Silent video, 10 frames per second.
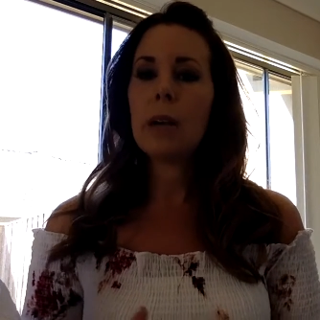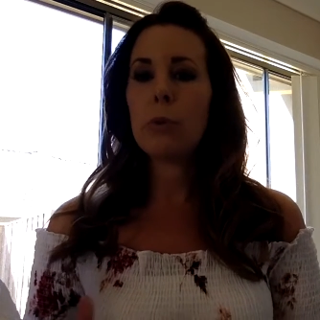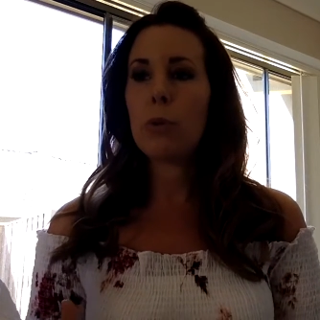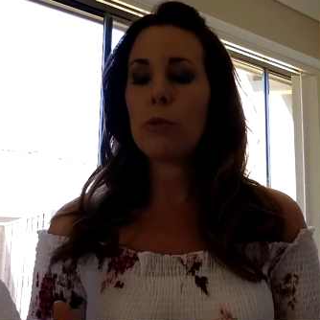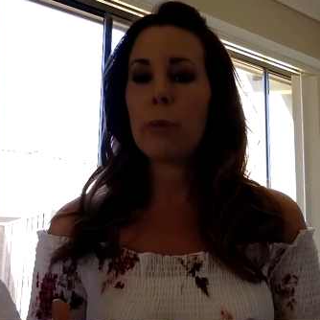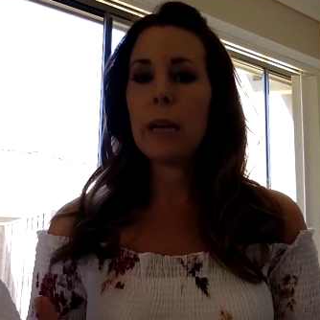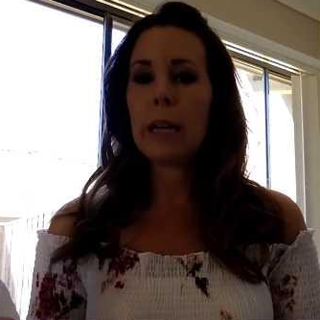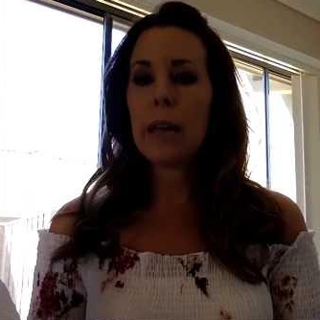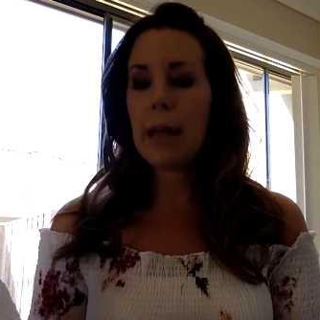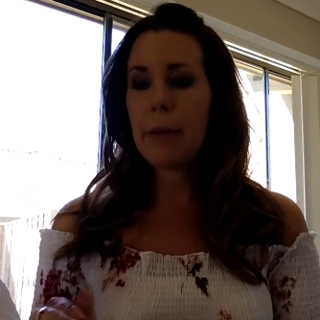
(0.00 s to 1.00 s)
well for
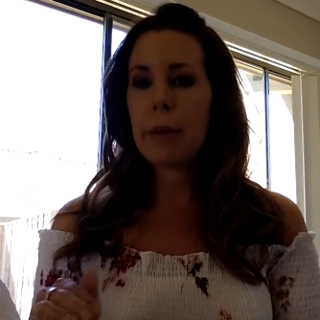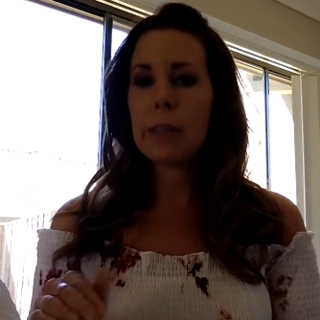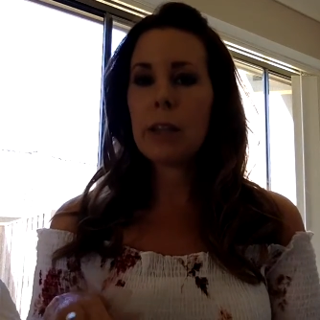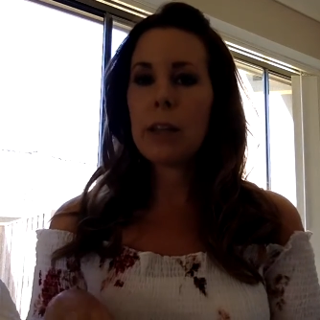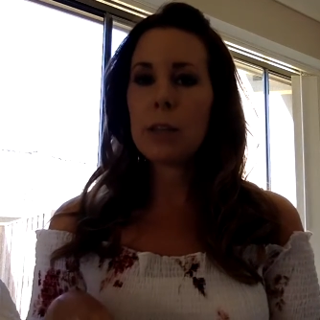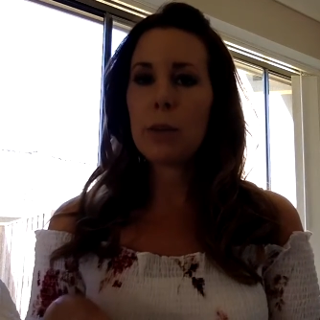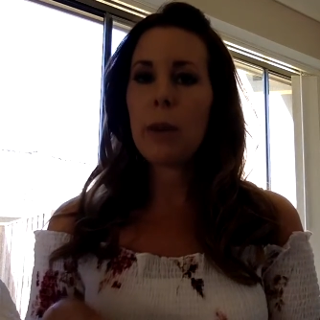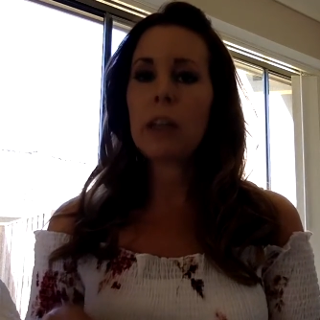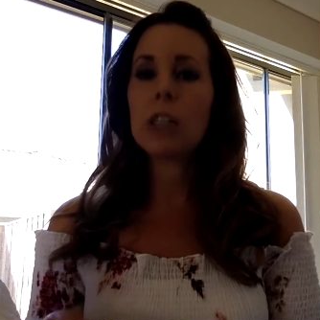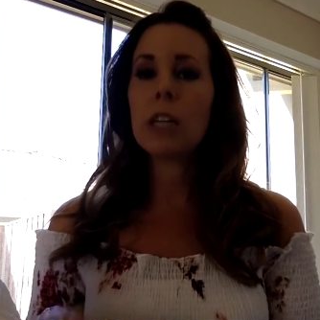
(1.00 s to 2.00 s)
me, came in its nice little
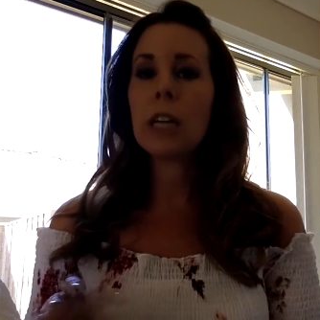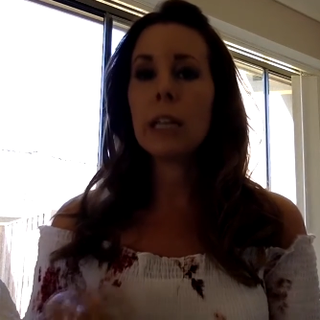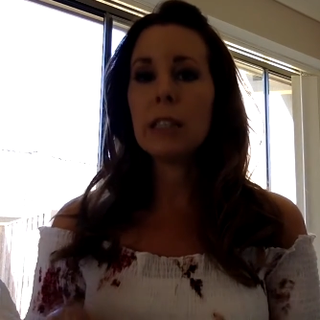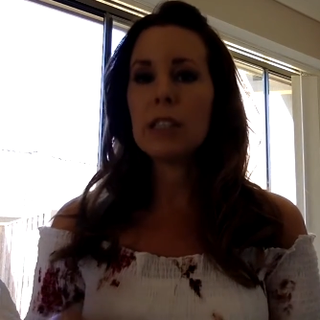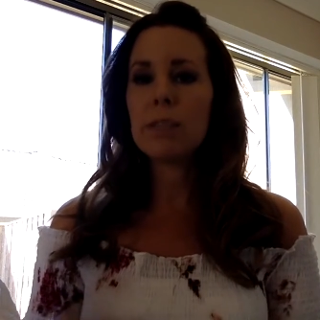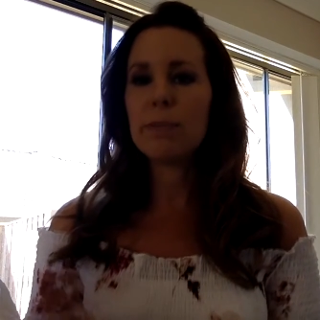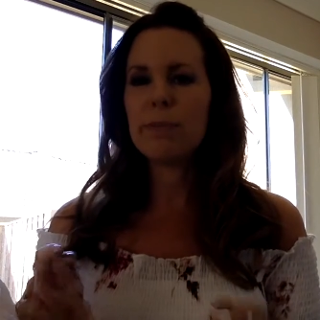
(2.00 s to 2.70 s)
packaging in its